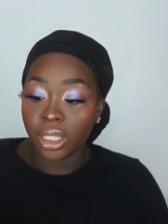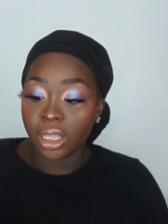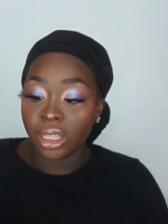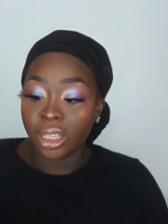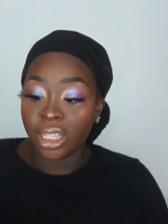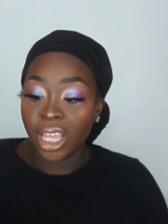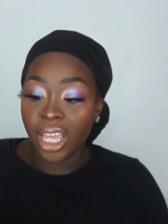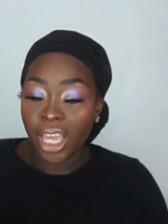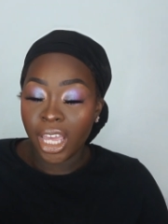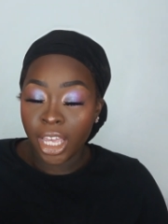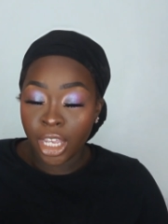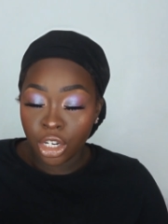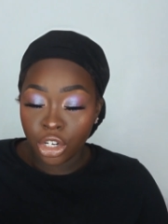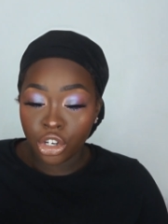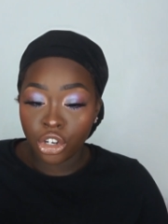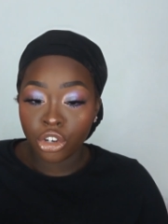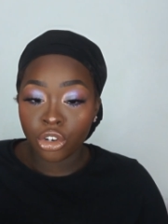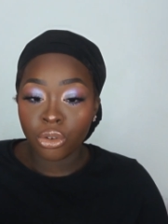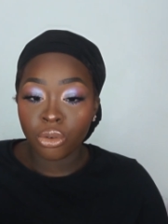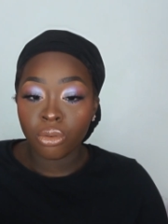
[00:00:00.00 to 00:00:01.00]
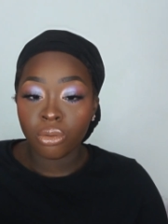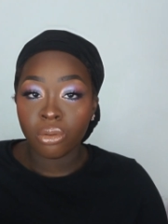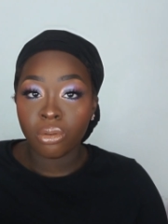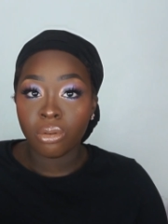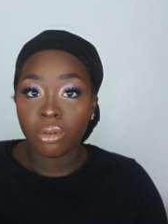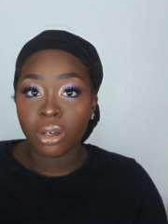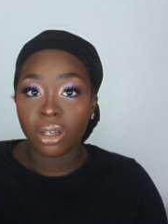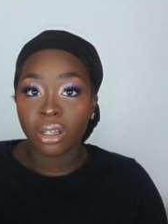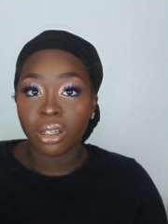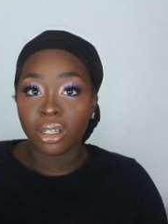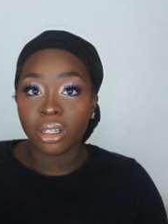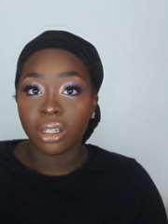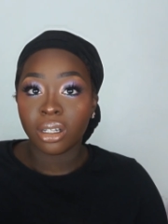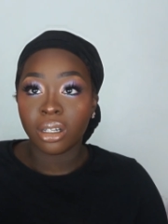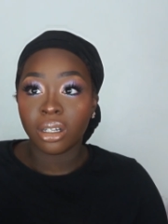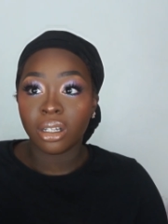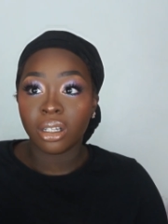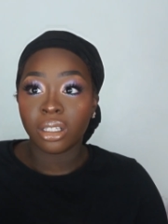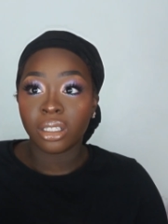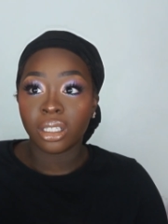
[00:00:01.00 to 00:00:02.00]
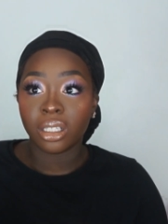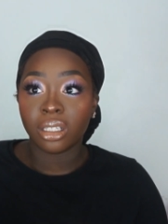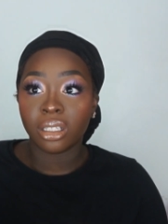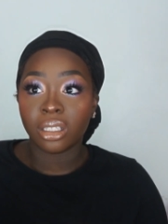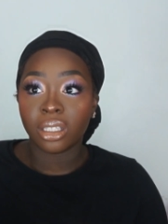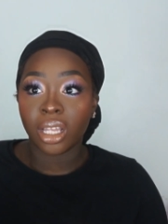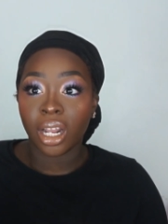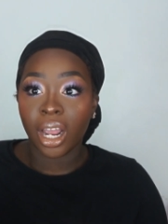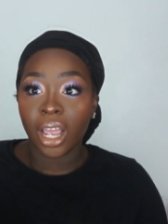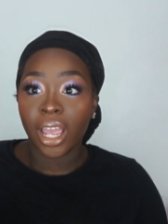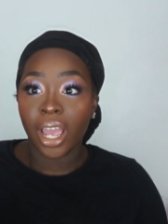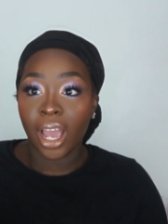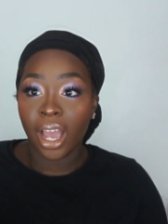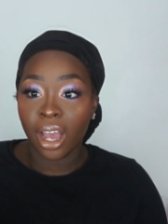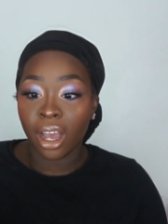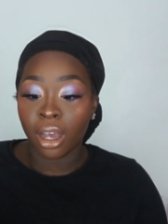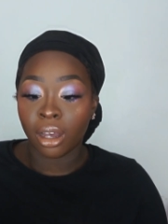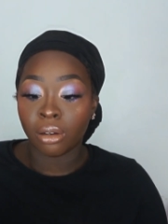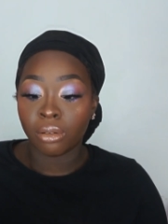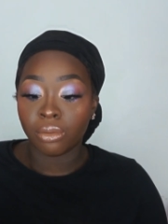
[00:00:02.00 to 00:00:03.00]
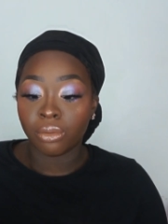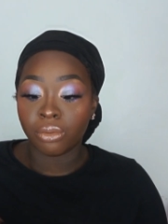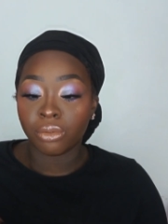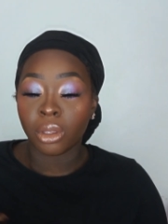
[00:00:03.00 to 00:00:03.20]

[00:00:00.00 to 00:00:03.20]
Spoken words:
The issue that I have,